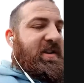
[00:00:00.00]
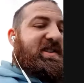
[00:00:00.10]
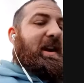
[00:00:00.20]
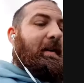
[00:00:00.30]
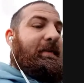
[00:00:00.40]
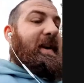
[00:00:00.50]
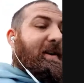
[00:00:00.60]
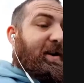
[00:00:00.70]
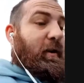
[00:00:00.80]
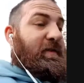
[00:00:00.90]
stay fit,
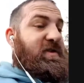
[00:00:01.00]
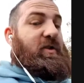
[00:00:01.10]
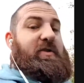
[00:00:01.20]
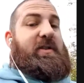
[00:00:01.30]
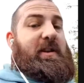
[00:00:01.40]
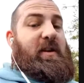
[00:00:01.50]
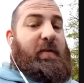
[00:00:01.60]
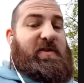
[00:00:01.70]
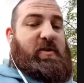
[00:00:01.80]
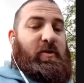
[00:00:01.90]
he offers
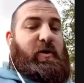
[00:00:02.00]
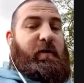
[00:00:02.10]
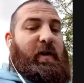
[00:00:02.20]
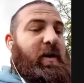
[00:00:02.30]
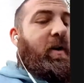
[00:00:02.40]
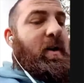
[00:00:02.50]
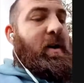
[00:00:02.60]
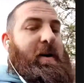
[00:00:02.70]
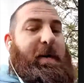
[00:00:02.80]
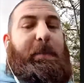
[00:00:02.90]
good cover.
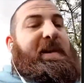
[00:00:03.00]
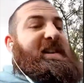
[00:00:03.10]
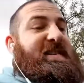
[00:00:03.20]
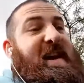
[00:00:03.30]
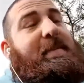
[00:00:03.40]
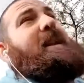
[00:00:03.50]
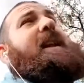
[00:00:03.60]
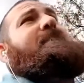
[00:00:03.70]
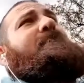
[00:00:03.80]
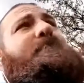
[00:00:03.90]
But it's same
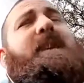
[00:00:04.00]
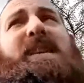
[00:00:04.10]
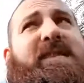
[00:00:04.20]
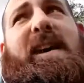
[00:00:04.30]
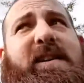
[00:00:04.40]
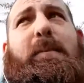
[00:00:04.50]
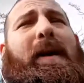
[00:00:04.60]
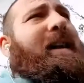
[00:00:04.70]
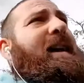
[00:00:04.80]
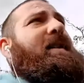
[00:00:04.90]
again. It's like
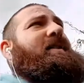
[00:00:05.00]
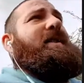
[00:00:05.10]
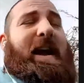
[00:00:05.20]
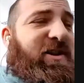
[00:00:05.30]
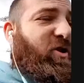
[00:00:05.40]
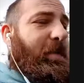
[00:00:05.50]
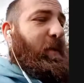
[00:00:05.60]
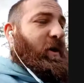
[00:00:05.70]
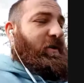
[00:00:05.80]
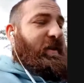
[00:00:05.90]
Dembele, injury
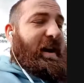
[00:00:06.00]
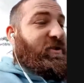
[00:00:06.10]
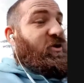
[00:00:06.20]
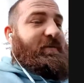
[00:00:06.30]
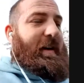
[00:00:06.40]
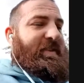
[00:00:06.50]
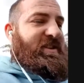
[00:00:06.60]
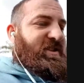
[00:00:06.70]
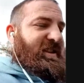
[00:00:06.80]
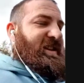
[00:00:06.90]
prone, injury
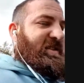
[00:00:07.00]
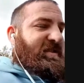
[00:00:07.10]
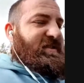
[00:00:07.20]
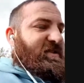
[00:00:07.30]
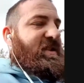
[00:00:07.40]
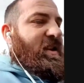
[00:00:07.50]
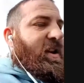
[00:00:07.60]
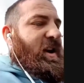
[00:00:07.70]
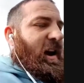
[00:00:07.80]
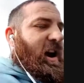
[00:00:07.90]
ravaged seasons.
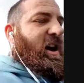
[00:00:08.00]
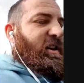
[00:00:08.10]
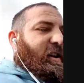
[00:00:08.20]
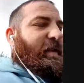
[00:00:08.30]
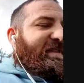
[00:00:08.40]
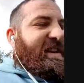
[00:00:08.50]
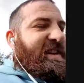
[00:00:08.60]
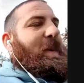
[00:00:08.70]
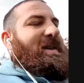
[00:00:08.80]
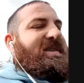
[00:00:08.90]
Obviously,
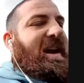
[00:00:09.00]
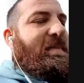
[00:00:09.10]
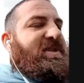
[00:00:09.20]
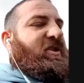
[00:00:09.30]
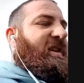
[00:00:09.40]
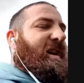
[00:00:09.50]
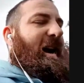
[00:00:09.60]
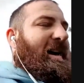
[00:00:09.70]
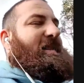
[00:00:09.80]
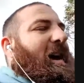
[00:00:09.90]
Tuanzebe's only
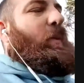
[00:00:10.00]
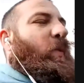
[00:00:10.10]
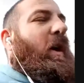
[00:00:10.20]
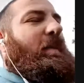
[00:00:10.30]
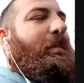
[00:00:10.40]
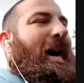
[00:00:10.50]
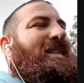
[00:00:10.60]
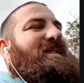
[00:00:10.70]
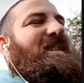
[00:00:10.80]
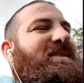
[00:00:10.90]
had like one bad
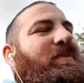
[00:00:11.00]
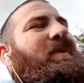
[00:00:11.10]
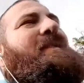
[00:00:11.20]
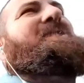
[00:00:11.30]
season of